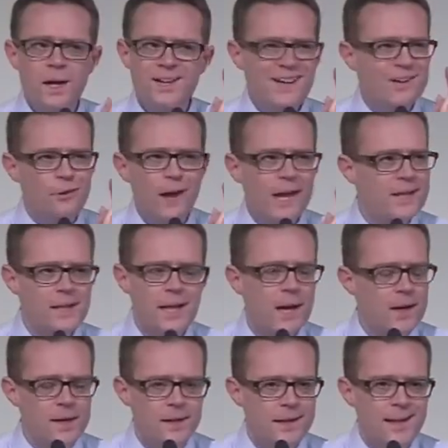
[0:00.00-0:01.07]
did right
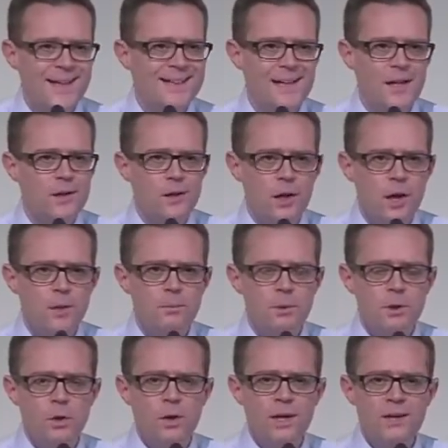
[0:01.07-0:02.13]
guaranteeing that or not,
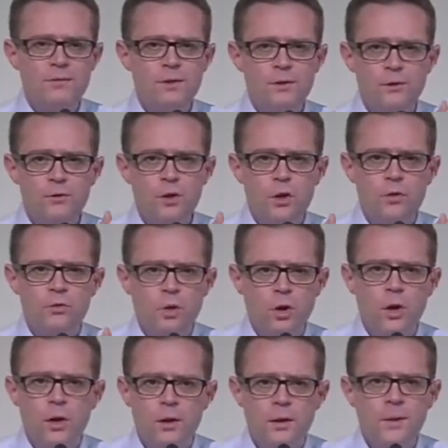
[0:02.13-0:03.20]
but Lord, even if I've done
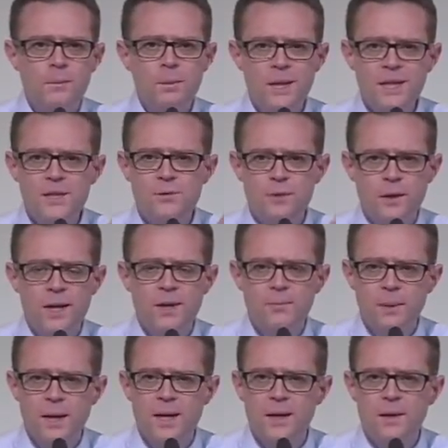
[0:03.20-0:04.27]
wrong, please forgive
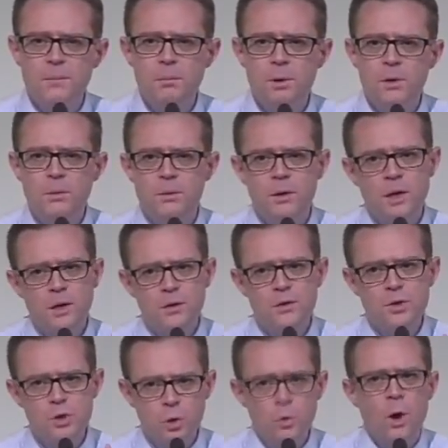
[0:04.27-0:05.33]
me, but
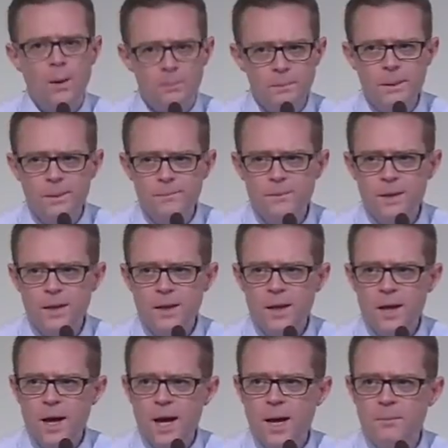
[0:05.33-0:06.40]
show up
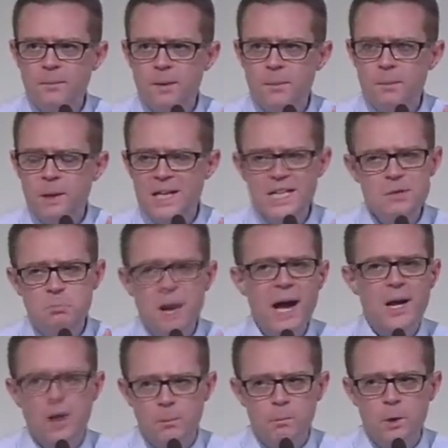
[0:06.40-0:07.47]
and please
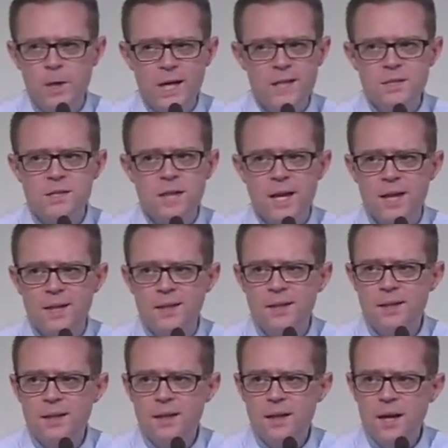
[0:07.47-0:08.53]
back up what I said
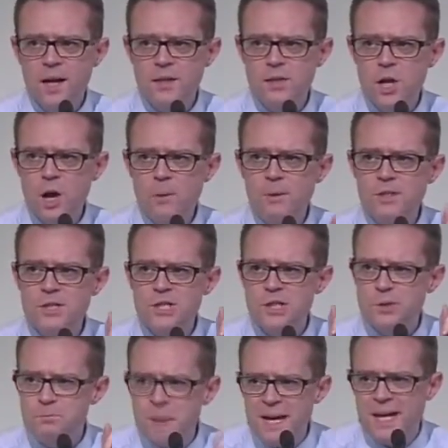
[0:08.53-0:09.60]
and come and
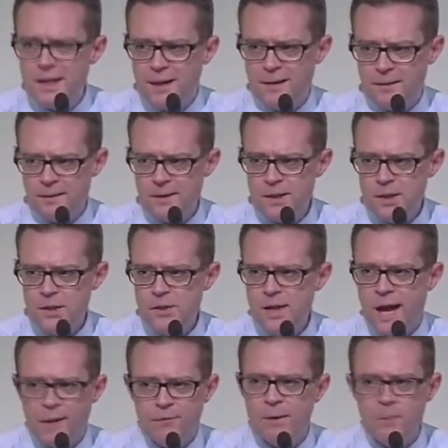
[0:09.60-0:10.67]
speak to
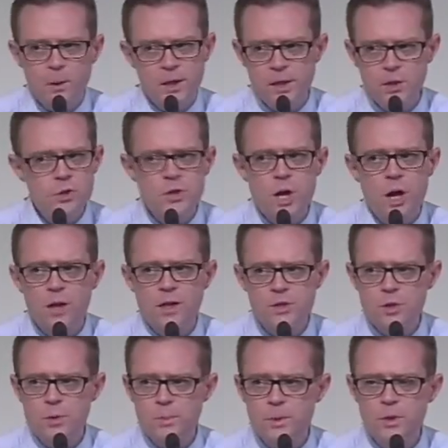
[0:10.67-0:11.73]
everybody whose heart
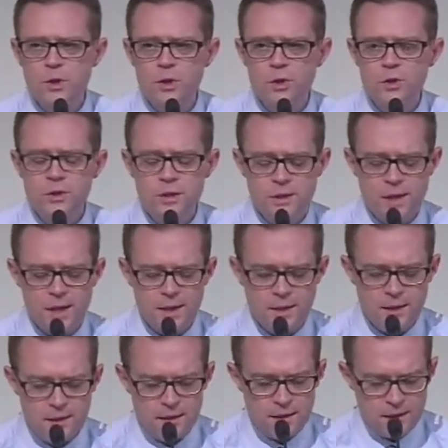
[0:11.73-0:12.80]
is open to you tonight.
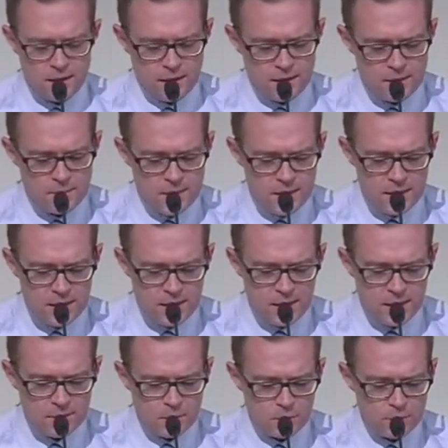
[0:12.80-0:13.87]
In the mighty
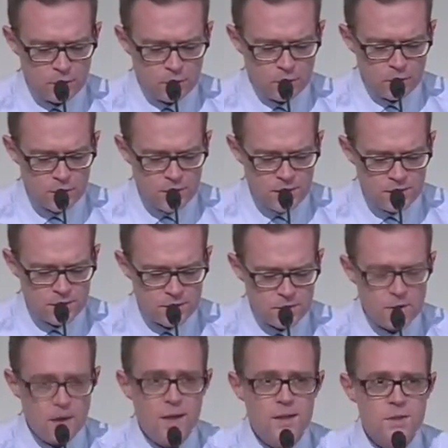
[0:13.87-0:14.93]
name of the Lord Jesus
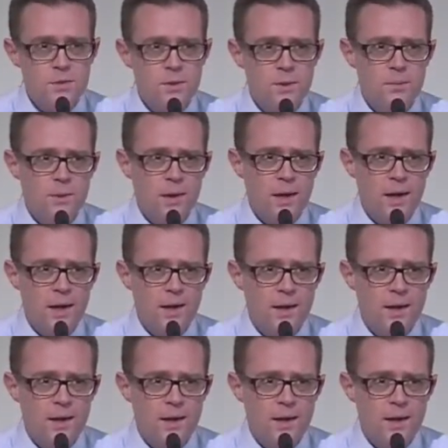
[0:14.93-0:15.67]
Christ, we pray.